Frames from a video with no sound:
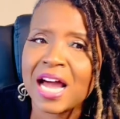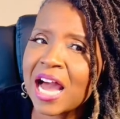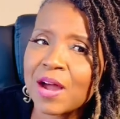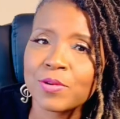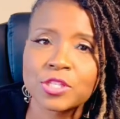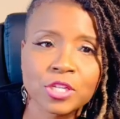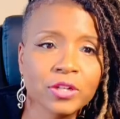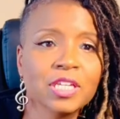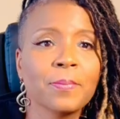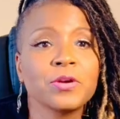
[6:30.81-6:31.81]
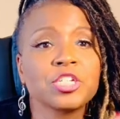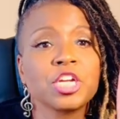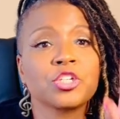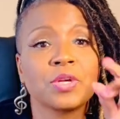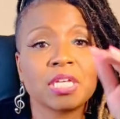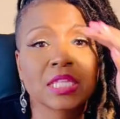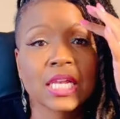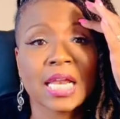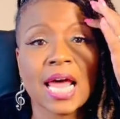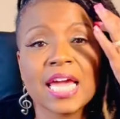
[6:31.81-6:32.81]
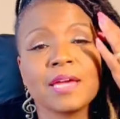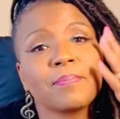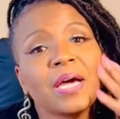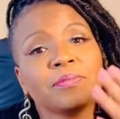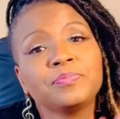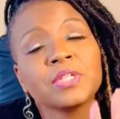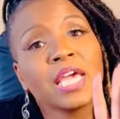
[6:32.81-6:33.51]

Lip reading: I would certainly appreciate you hitting the like button